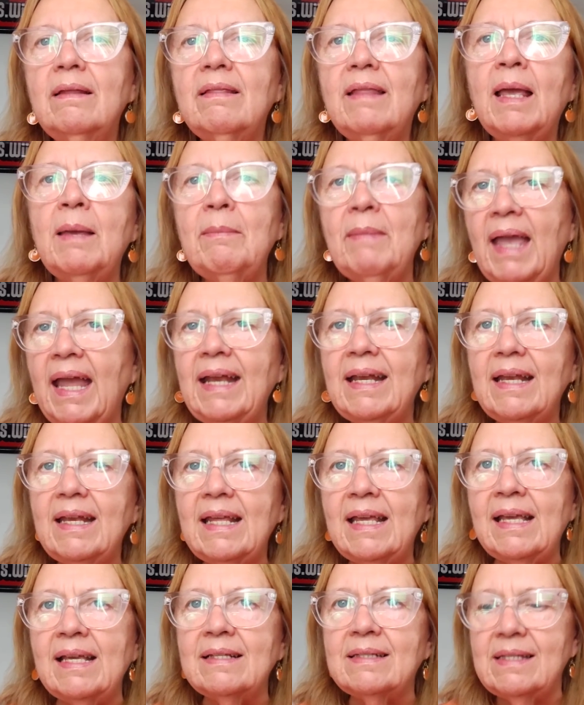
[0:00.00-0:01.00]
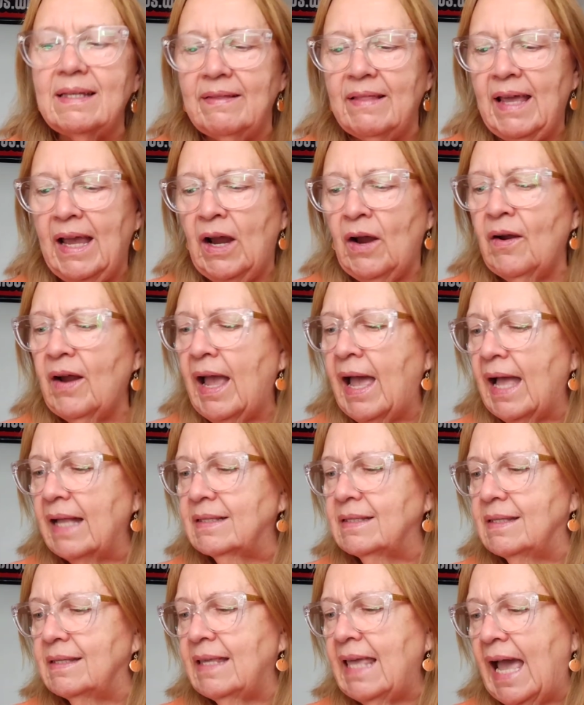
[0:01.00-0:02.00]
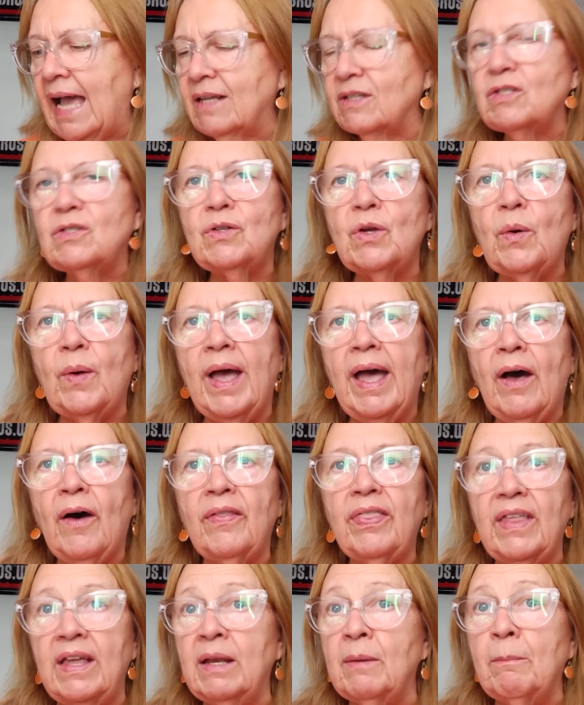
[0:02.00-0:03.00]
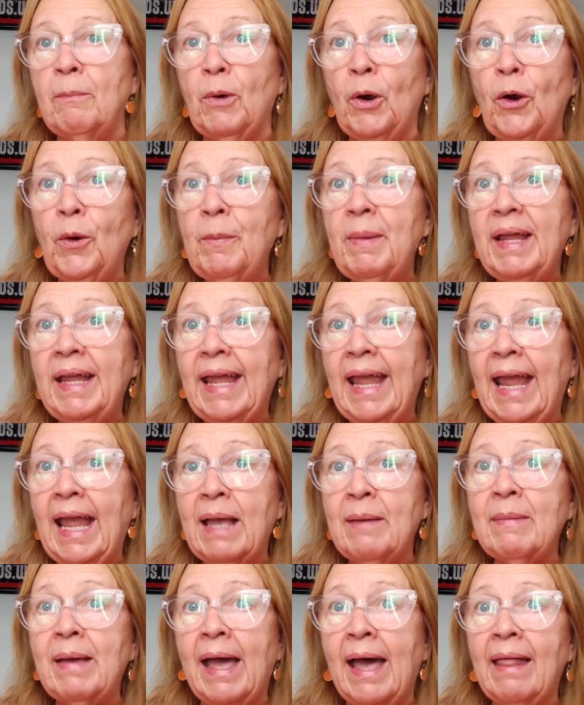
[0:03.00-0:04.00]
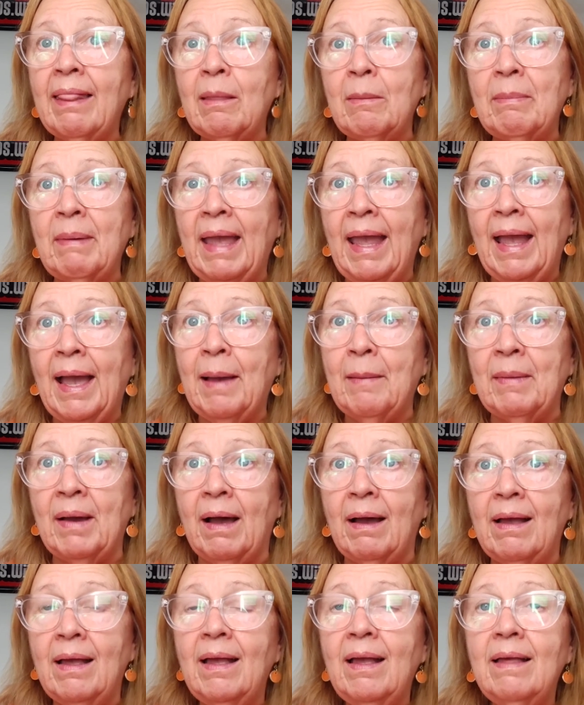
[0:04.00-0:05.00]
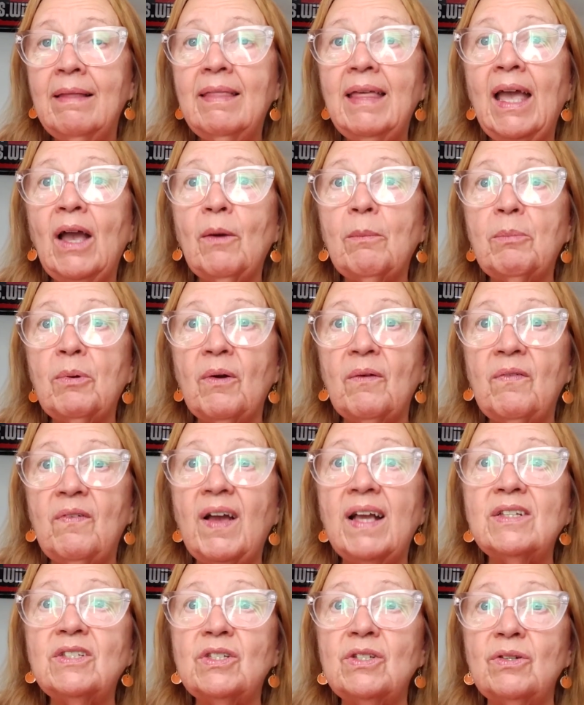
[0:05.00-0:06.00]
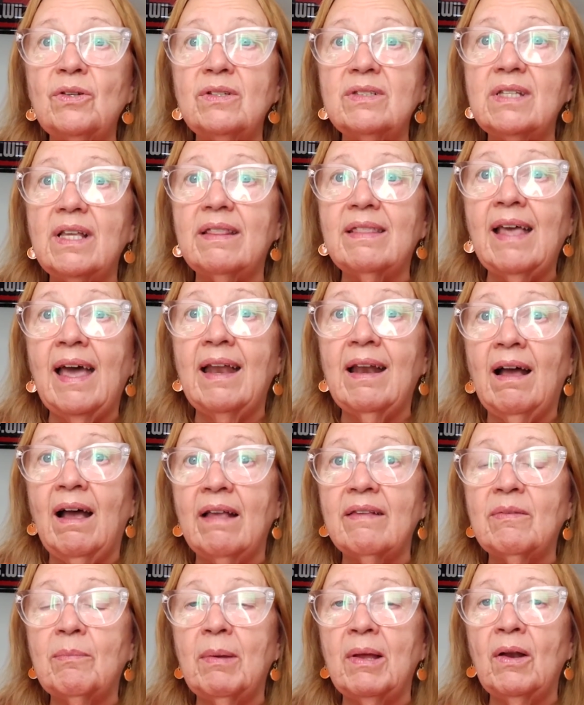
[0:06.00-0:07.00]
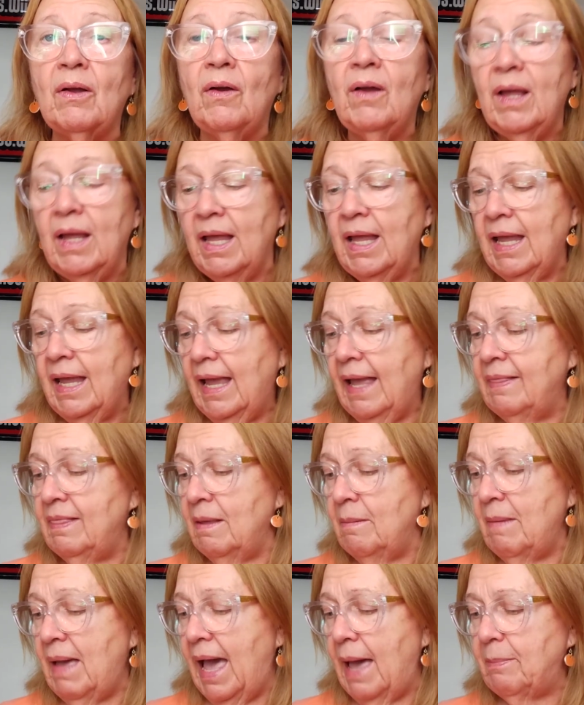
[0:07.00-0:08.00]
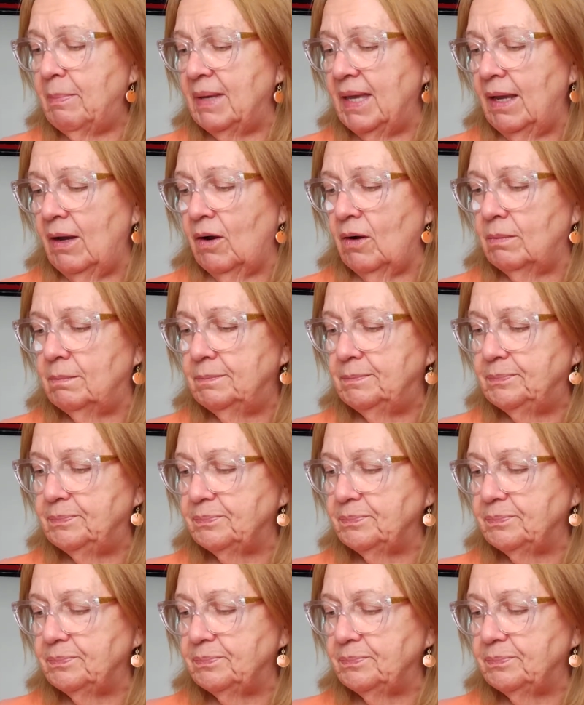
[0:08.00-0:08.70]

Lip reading: they made it easy there at Gastrohealth in Birmingham, Alabama. They are professionals at that hospital. And the map here,